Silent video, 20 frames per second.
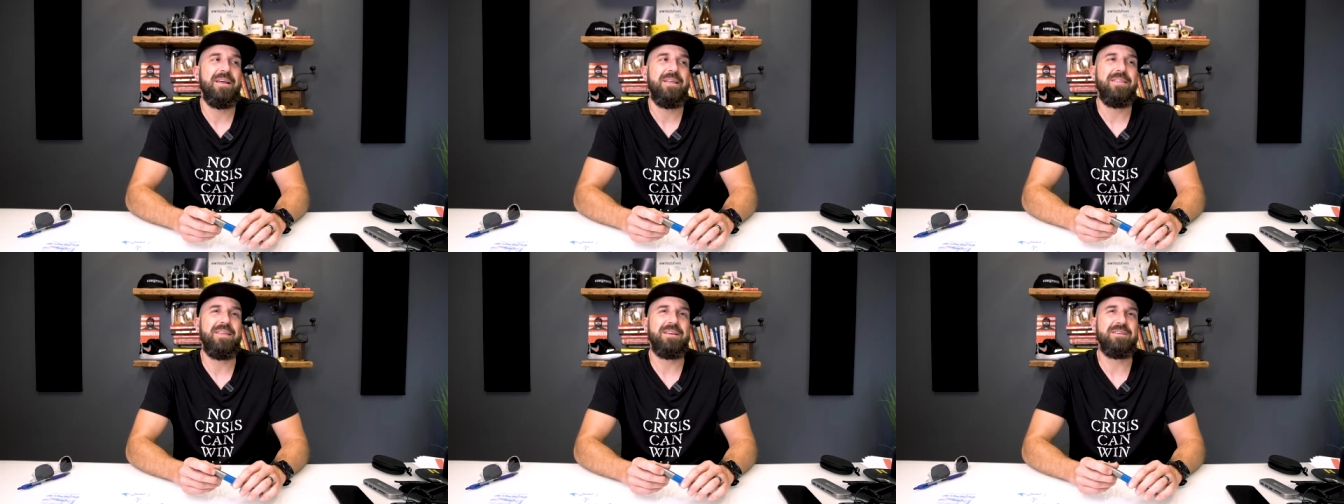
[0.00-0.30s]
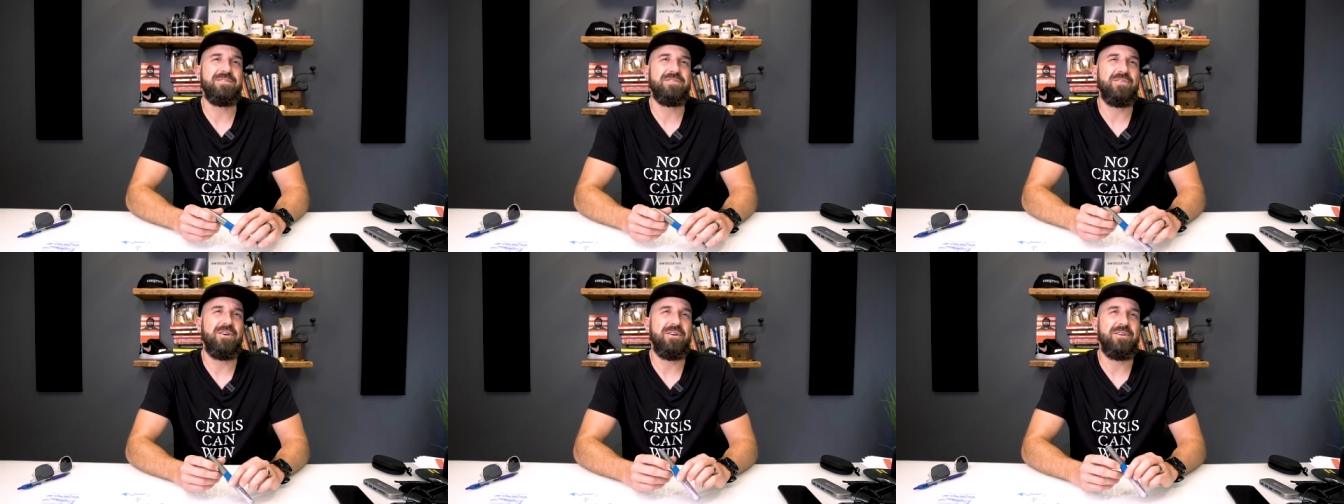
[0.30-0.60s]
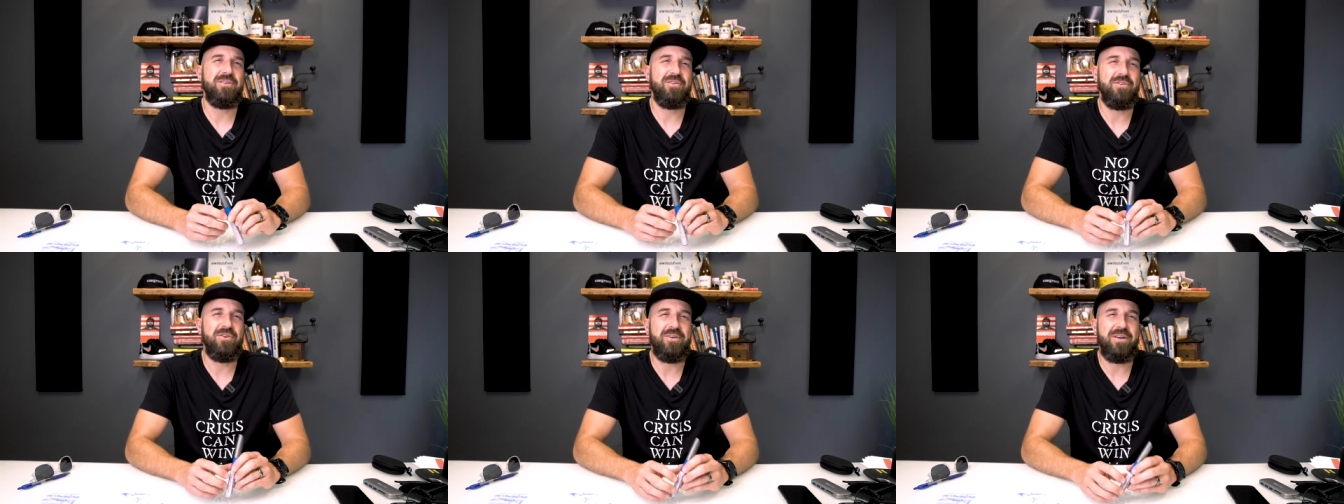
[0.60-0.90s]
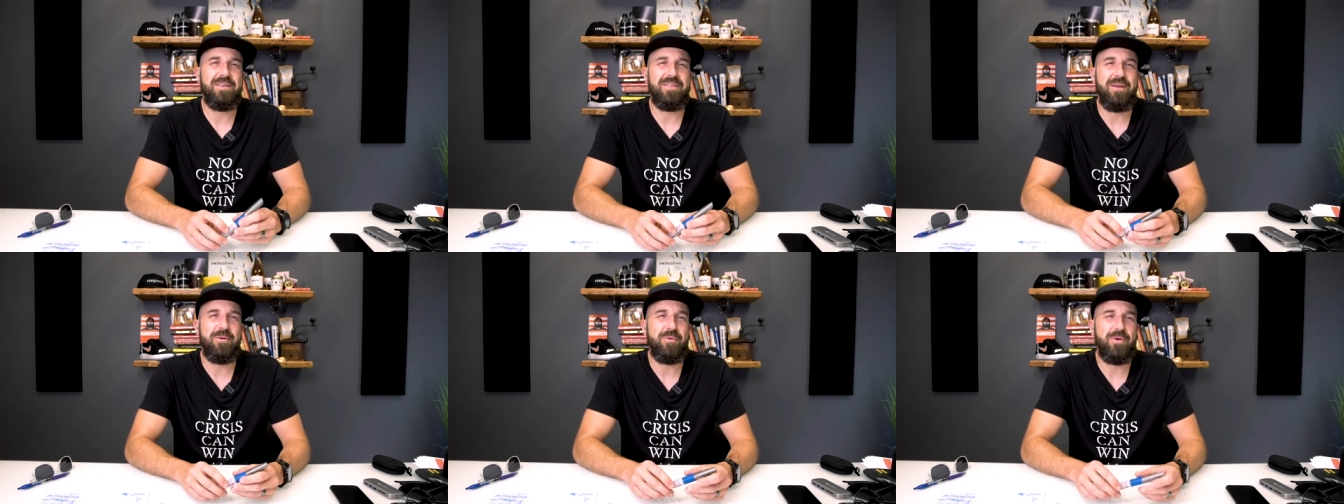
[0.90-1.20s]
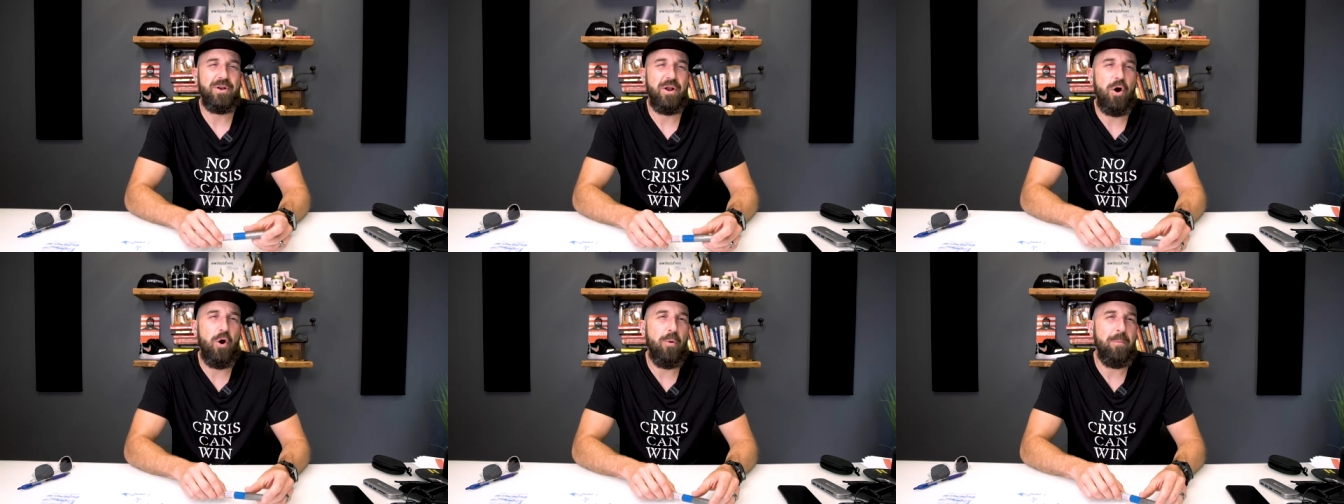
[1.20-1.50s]
things started to look like they were
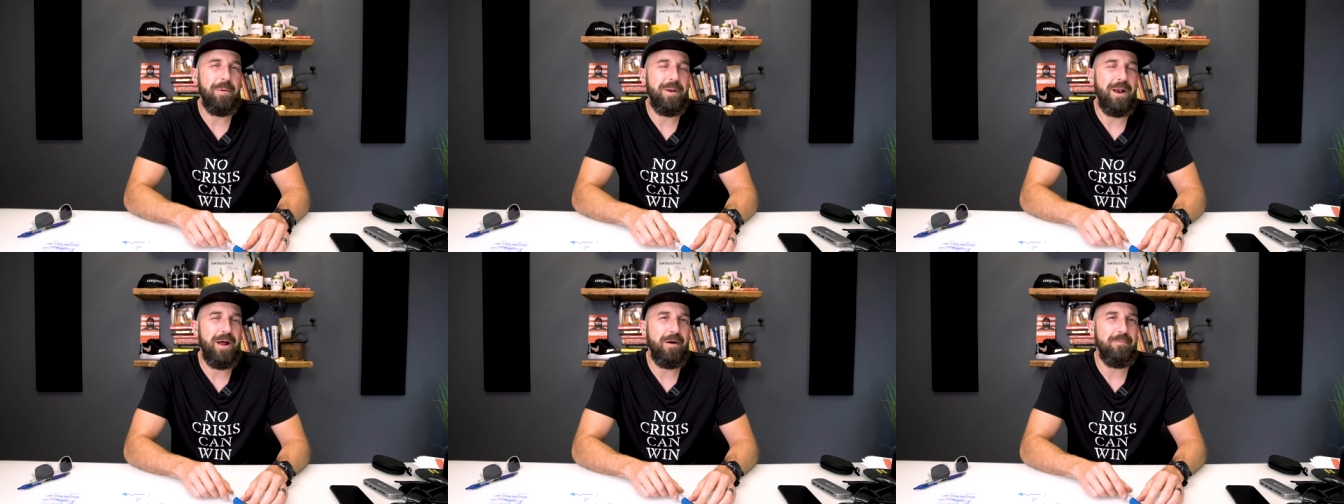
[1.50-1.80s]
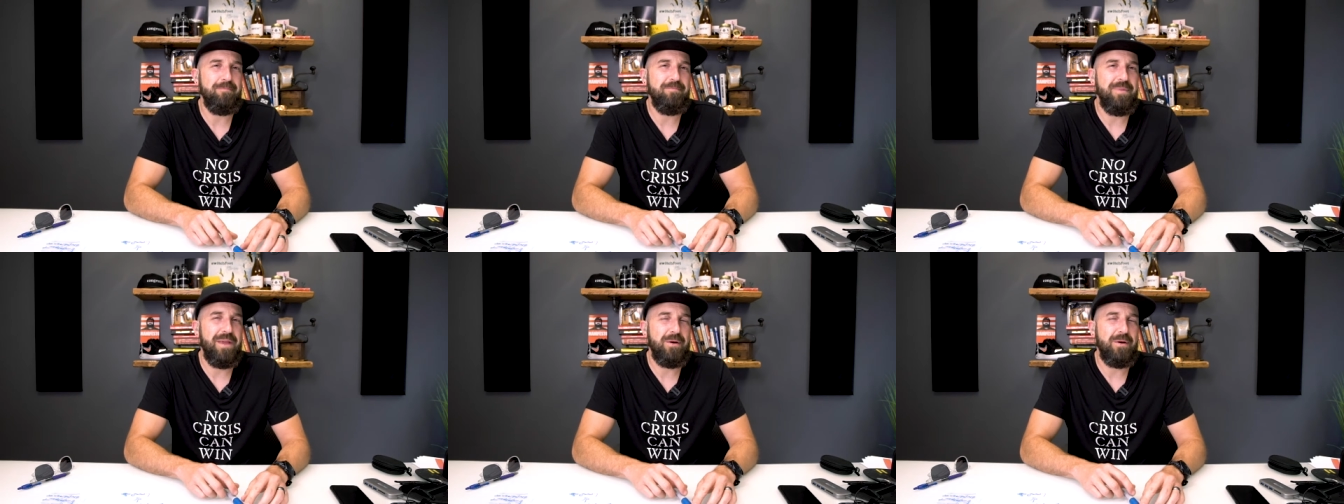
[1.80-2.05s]
going to open up